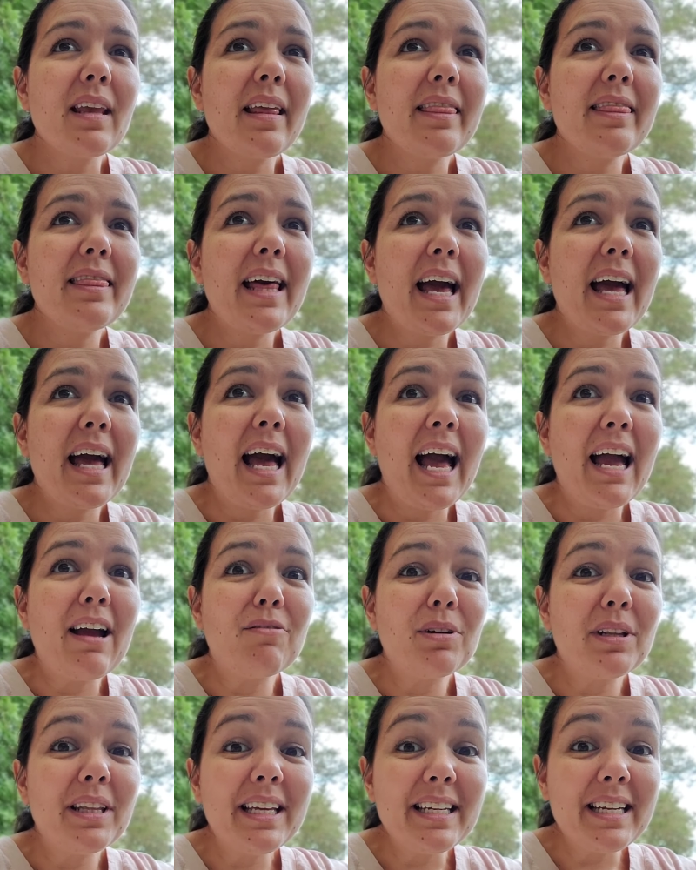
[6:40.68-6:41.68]
That I
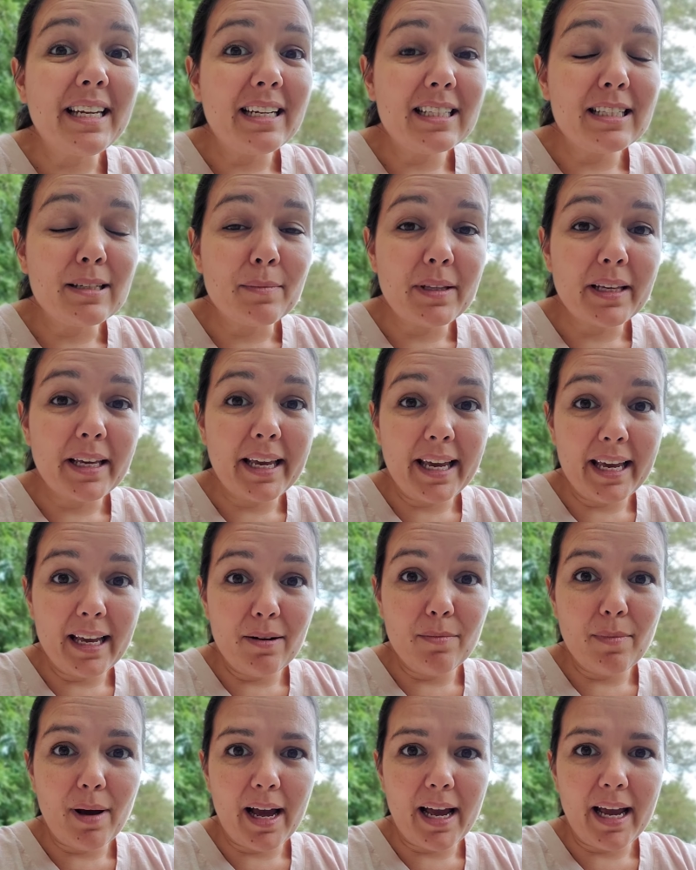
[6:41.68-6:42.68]
really needed something
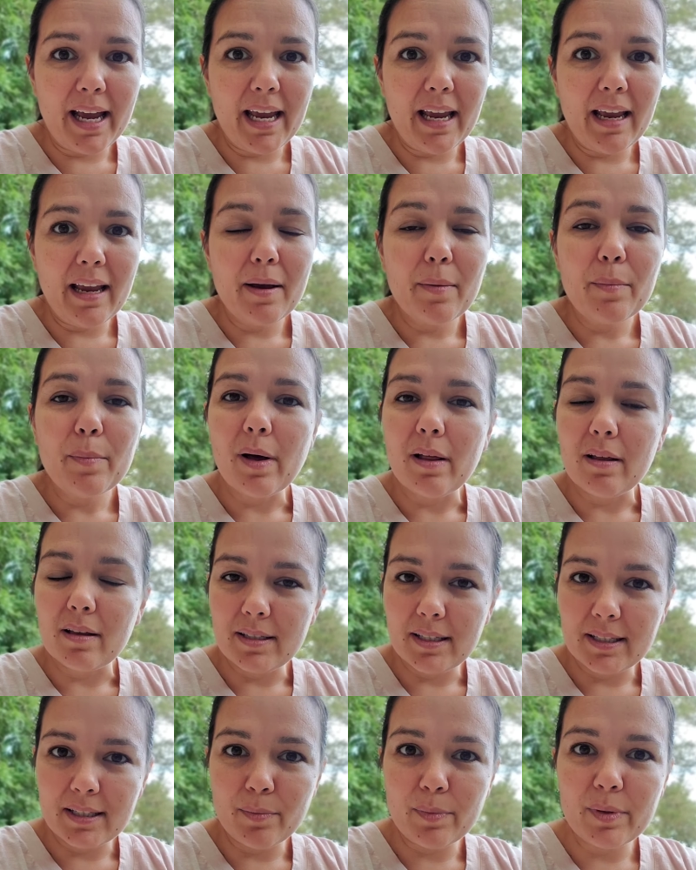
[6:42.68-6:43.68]
in my
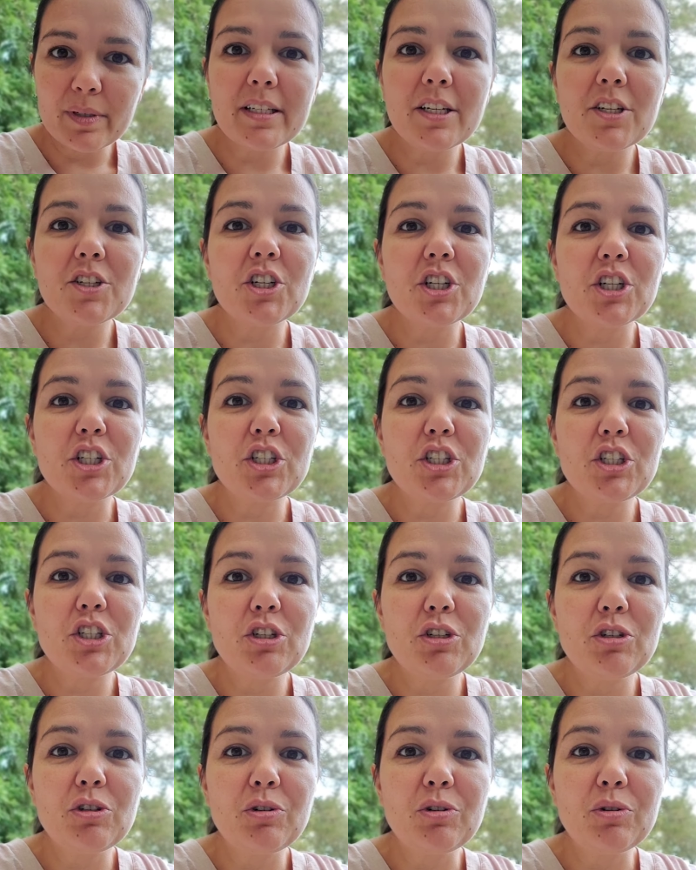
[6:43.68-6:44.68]
policies and procedures
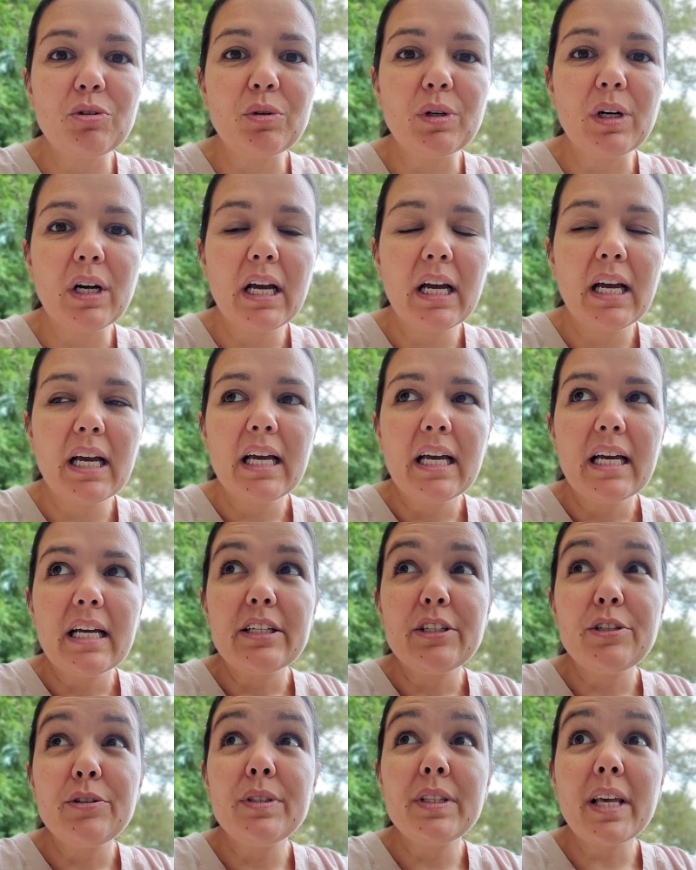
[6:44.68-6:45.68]
to
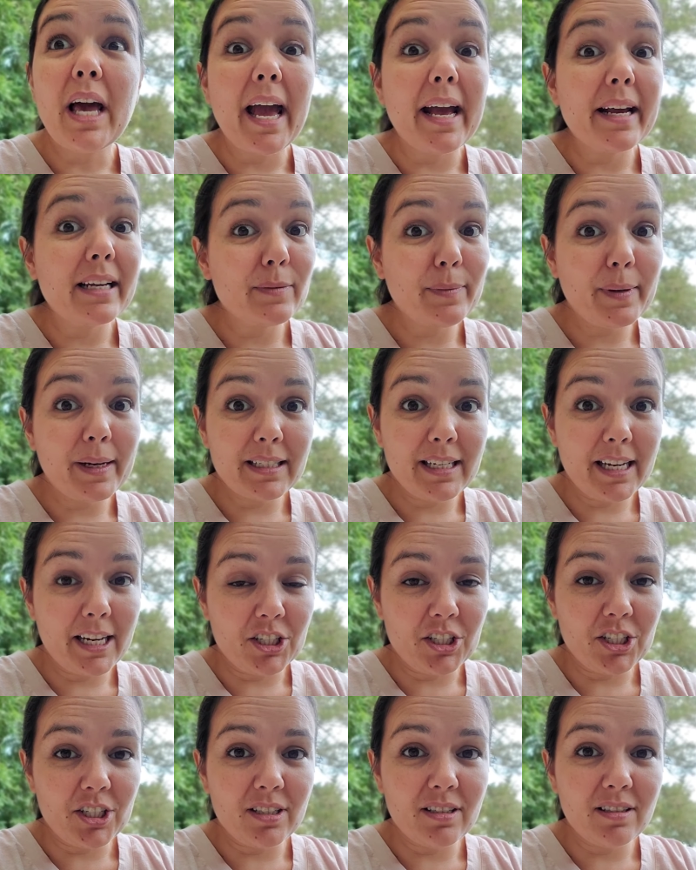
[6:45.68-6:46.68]
set
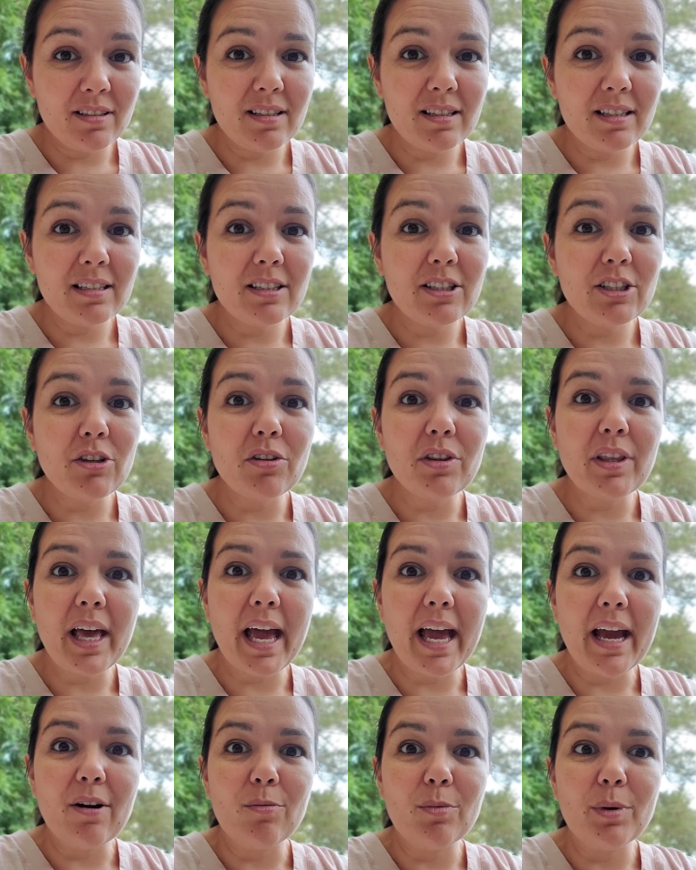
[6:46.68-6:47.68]
expectations so
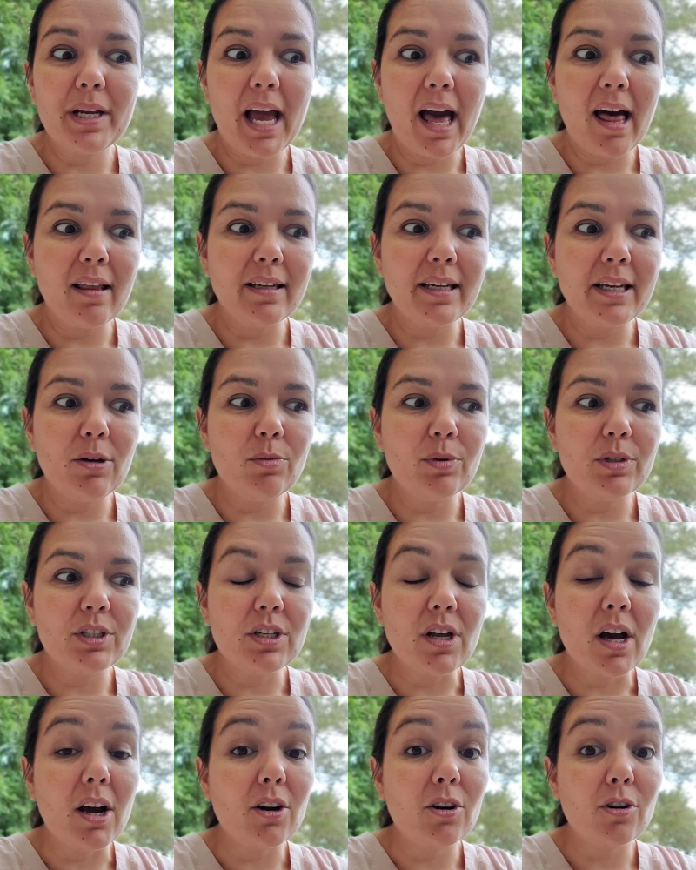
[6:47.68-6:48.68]
that reality was
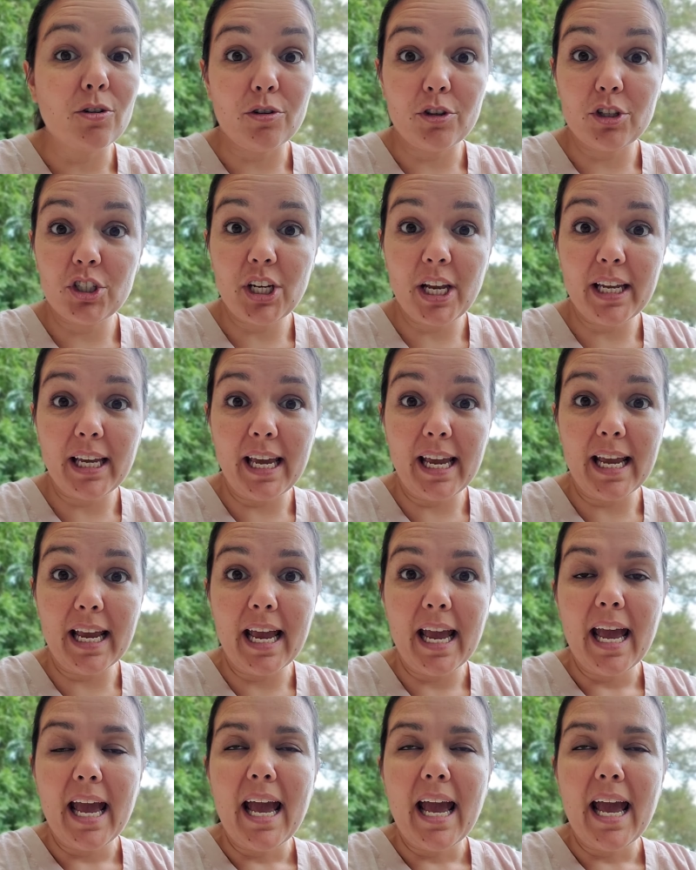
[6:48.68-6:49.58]
not earth shaking.